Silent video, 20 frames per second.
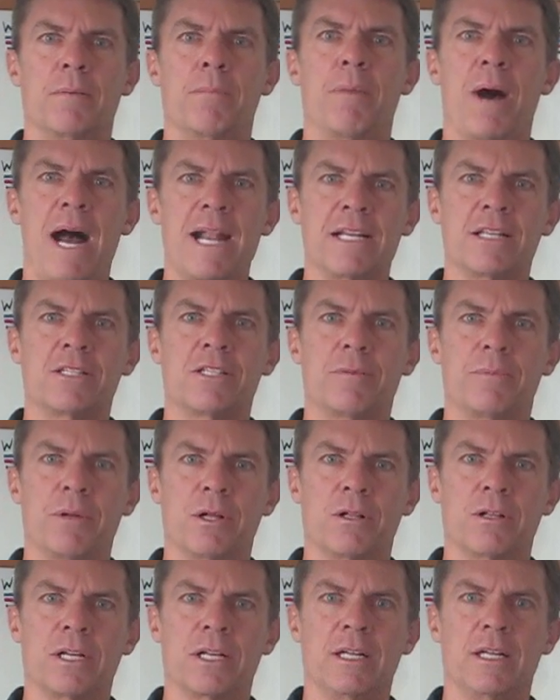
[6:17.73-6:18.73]
Body
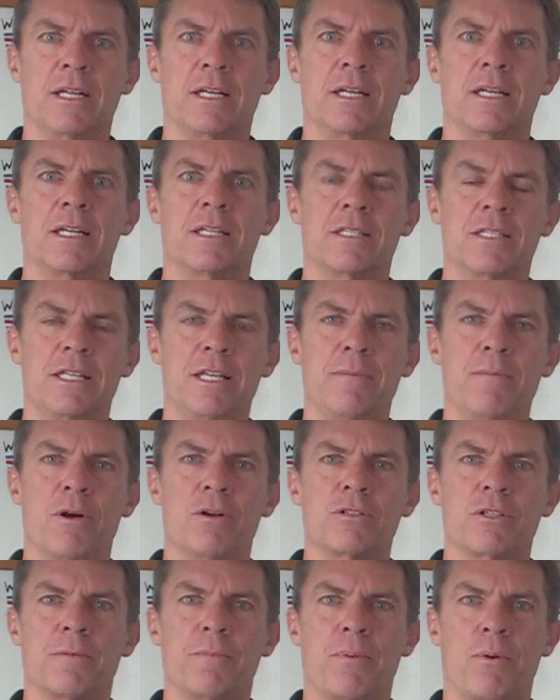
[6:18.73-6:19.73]
stability is the
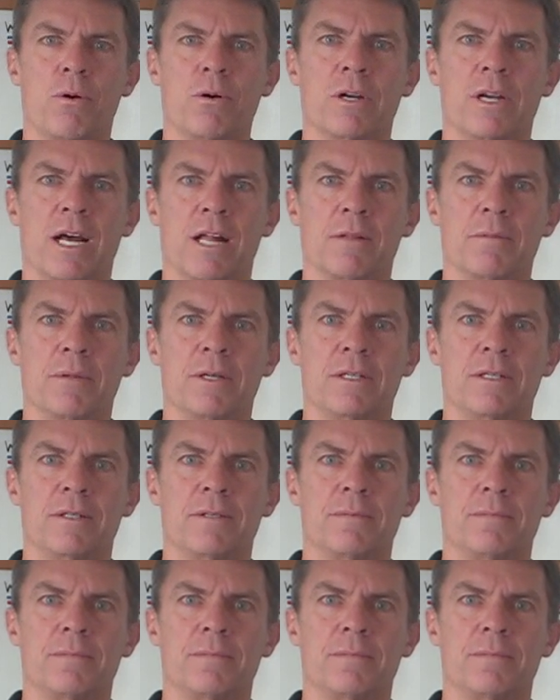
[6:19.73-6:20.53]
most important element.